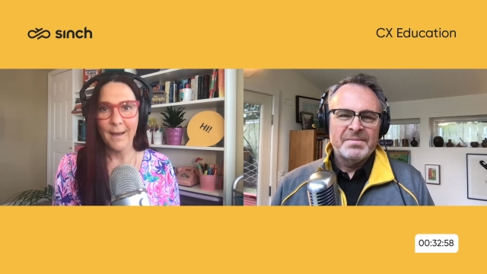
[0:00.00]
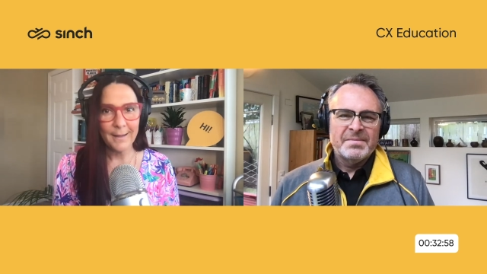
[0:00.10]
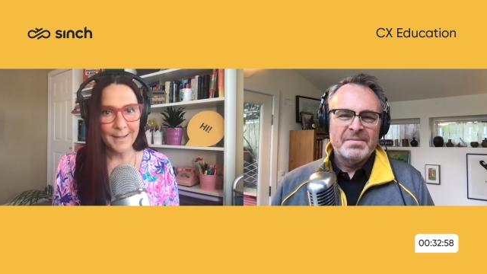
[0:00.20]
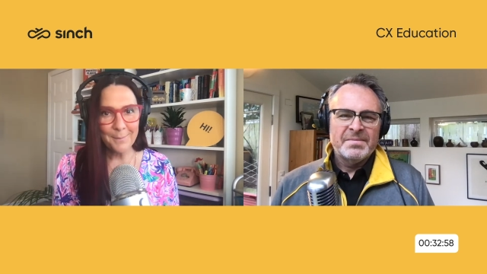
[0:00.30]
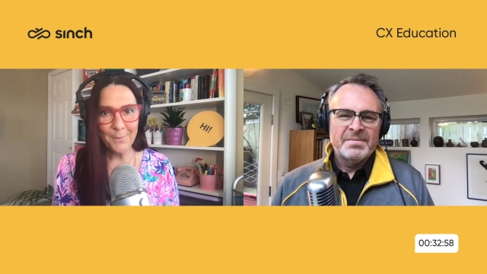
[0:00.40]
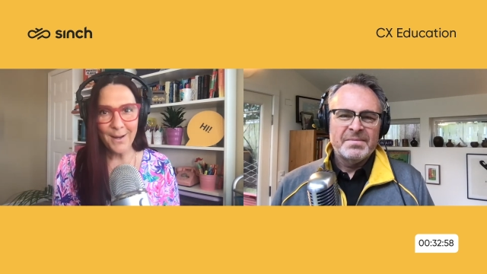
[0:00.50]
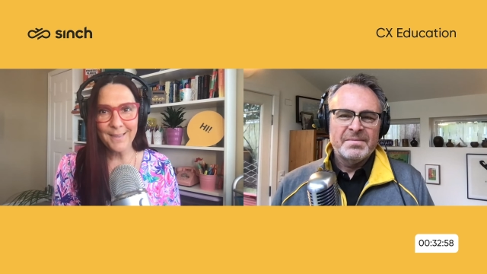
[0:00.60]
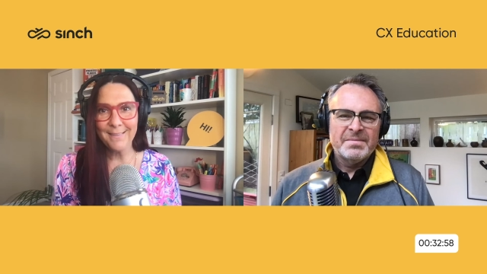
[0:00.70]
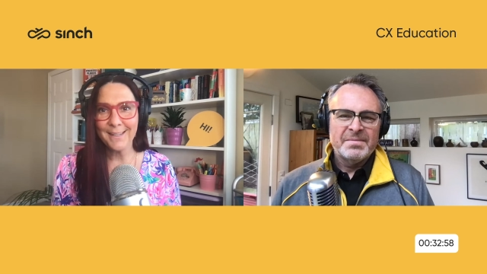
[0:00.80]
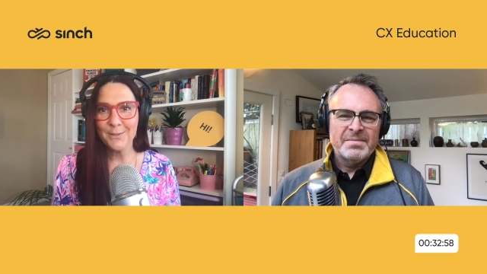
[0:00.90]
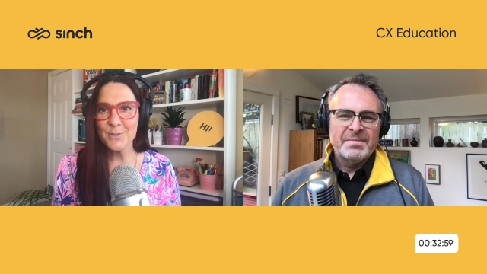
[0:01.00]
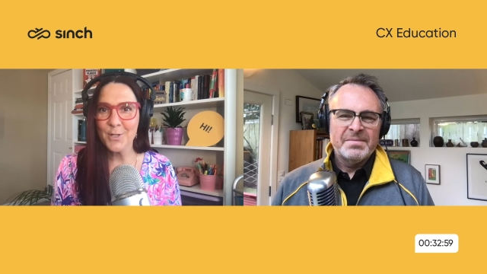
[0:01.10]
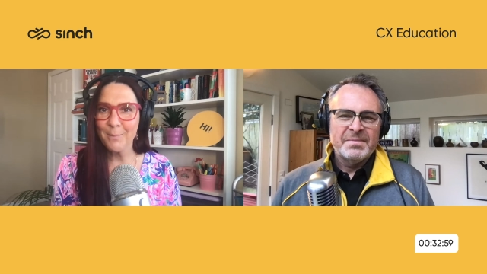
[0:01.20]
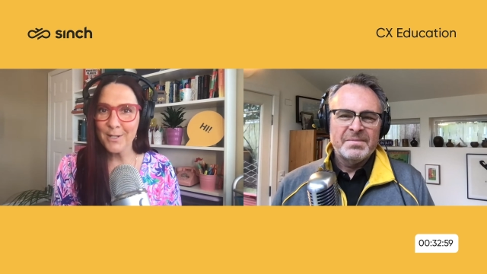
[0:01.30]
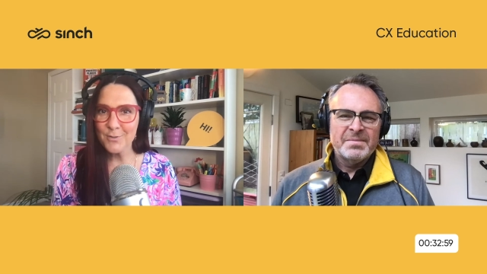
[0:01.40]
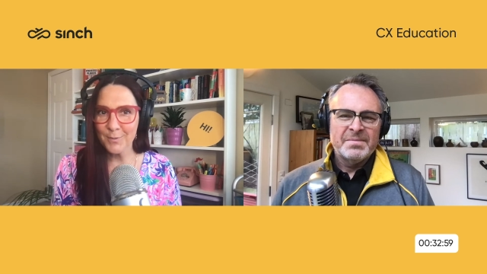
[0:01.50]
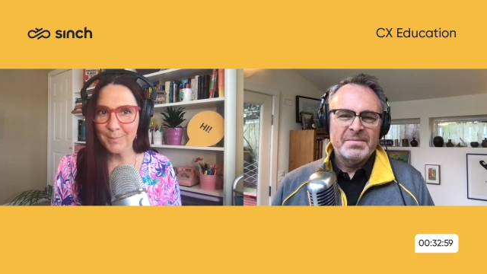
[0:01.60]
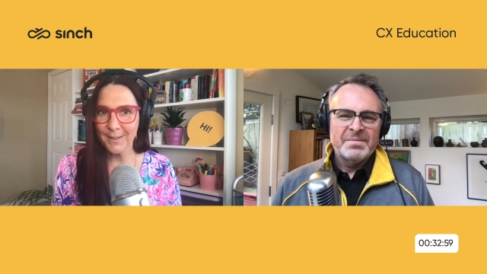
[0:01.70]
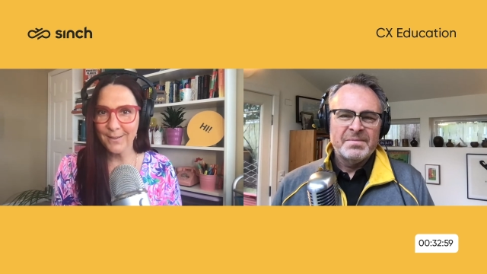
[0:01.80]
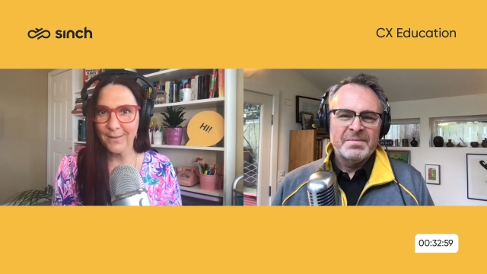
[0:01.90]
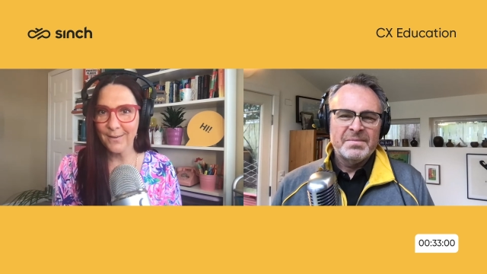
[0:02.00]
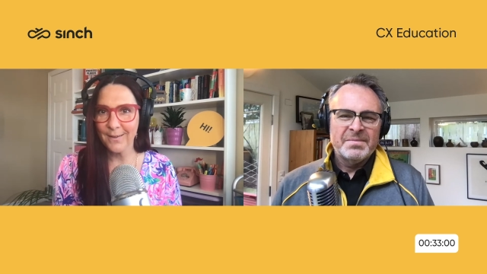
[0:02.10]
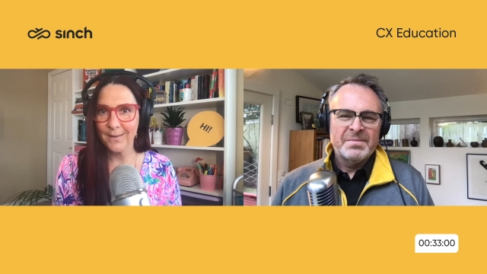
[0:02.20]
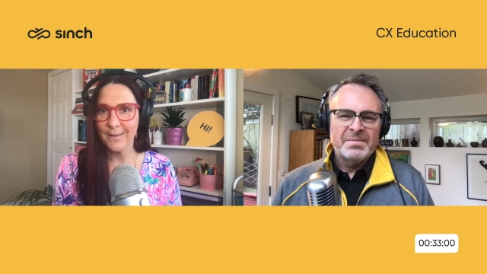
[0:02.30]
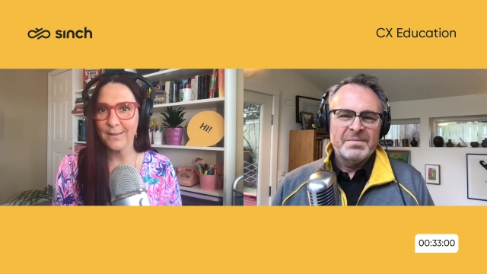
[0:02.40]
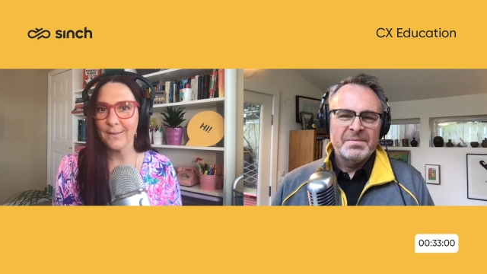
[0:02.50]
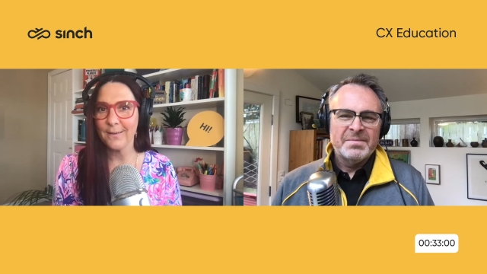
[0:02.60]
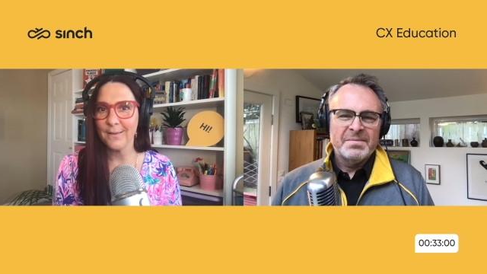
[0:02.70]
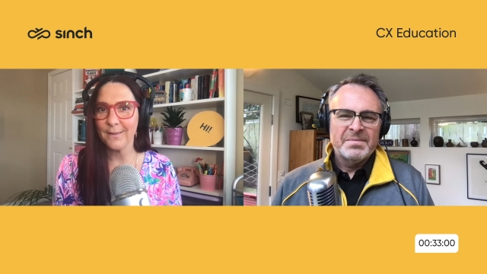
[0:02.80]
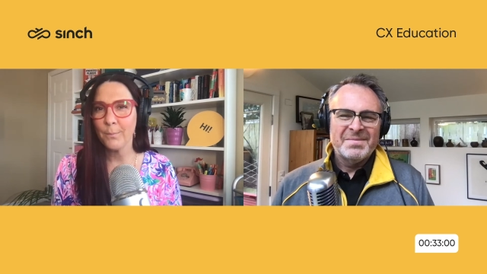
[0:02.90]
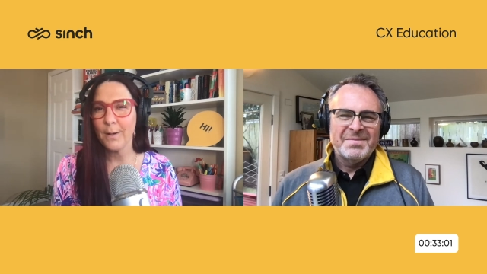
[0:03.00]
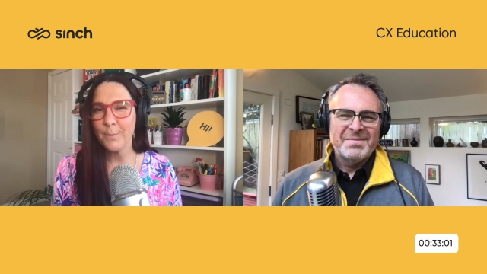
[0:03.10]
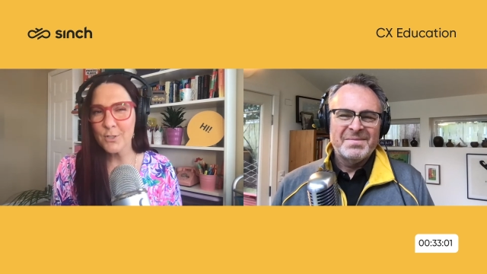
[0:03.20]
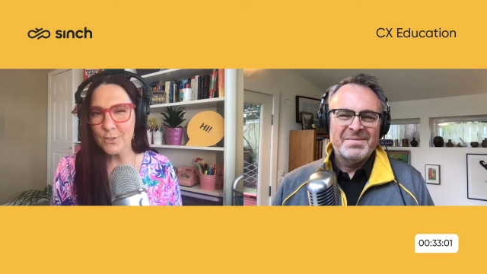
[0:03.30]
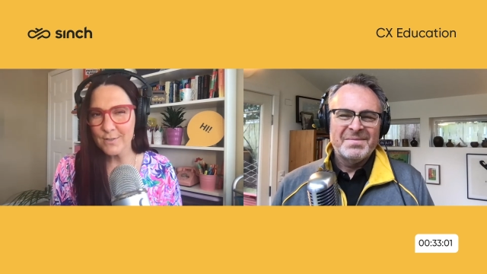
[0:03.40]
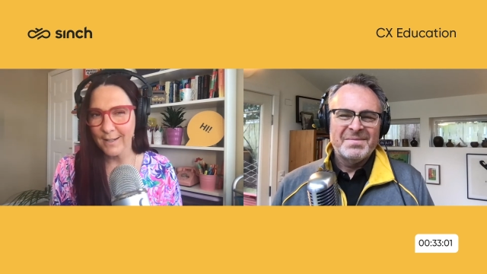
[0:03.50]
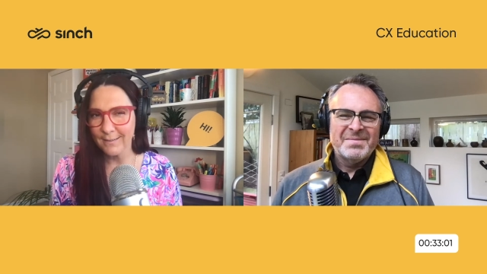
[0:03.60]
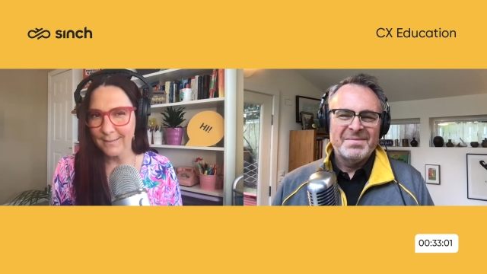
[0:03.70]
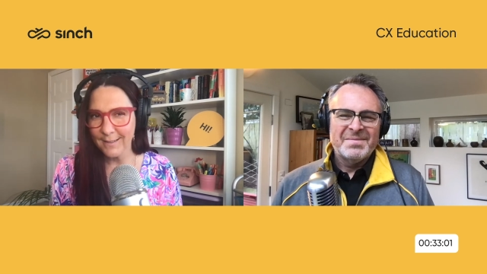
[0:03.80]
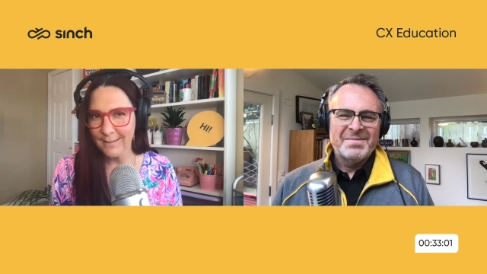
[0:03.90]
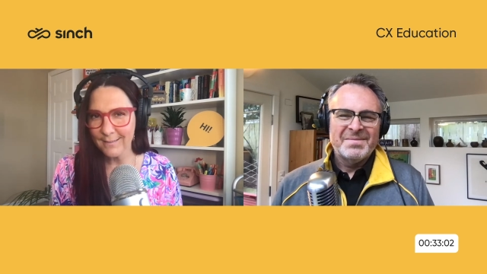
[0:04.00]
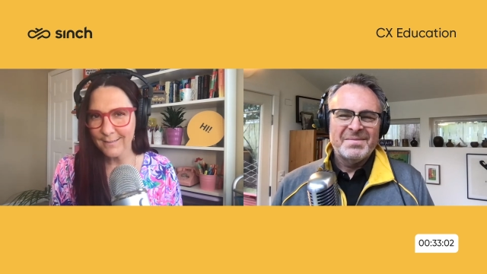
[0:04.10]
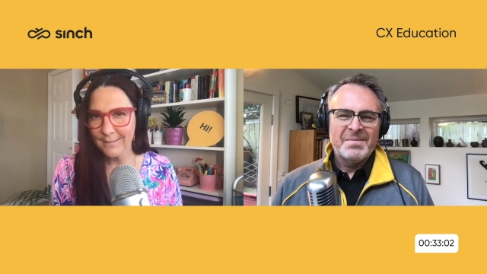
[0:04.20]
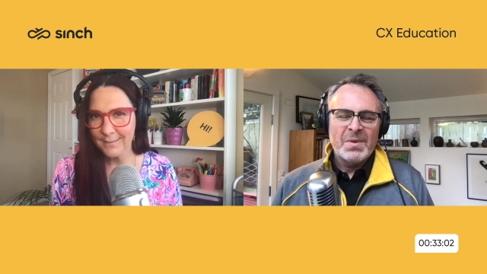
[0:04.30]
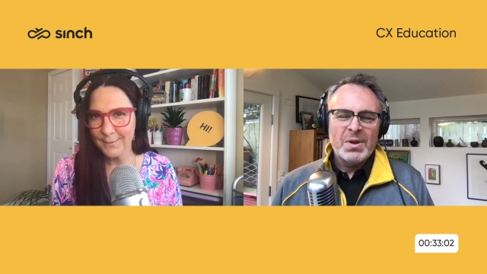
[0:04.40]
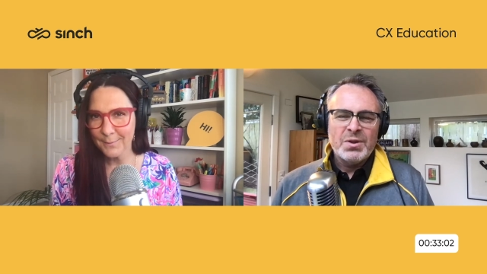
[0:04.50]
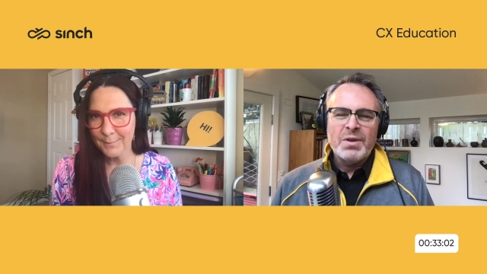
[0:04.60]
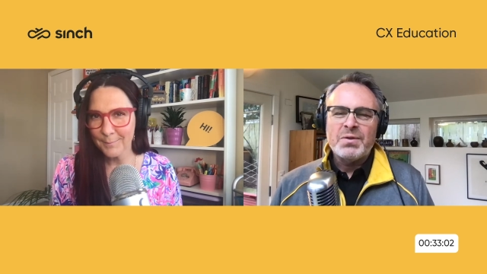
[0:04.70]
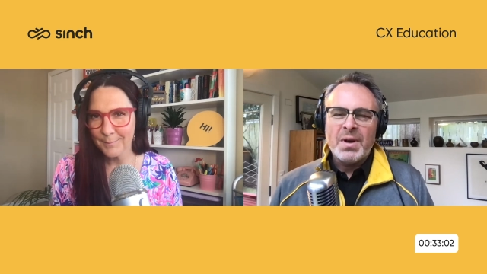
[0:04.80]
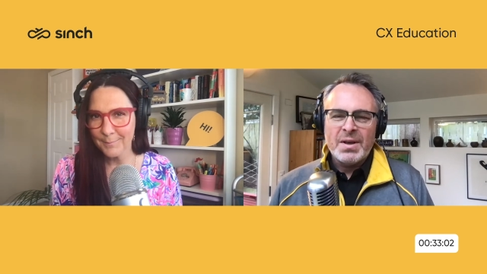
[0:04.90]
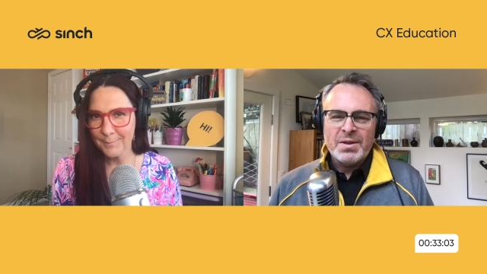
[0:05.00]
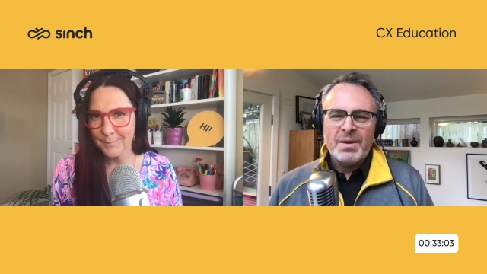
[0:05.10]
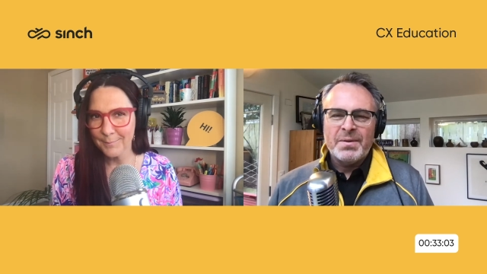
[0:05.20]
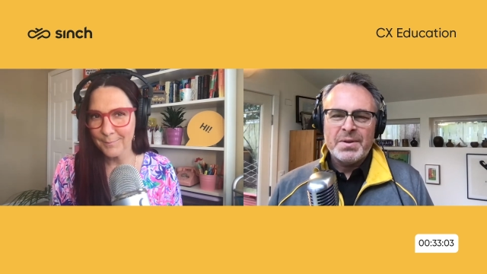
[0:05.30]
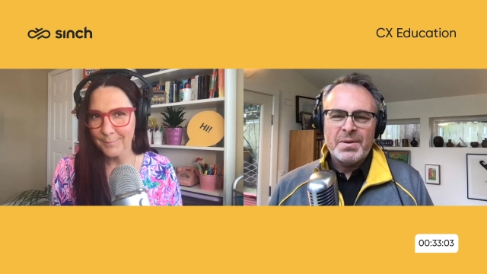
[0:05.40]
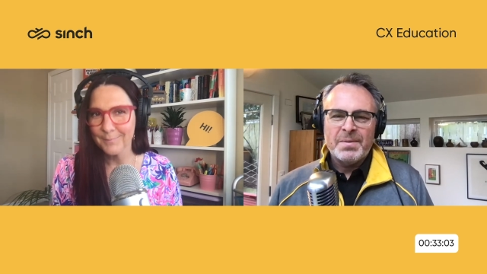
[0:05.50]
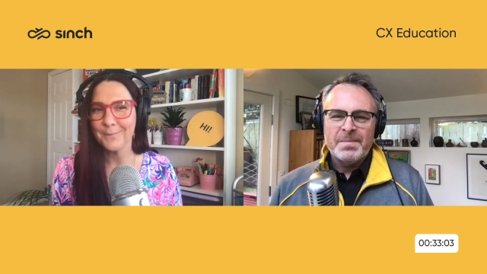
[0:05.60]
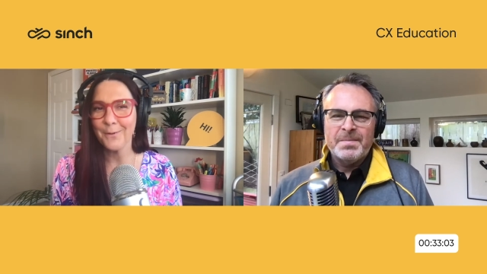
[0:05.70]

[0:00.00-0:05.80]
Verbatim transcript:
Speaker 1: Again, Brian, thank you so much for being on. Brian, what's your title again?
Speaker 2: Chief Strategy Officer.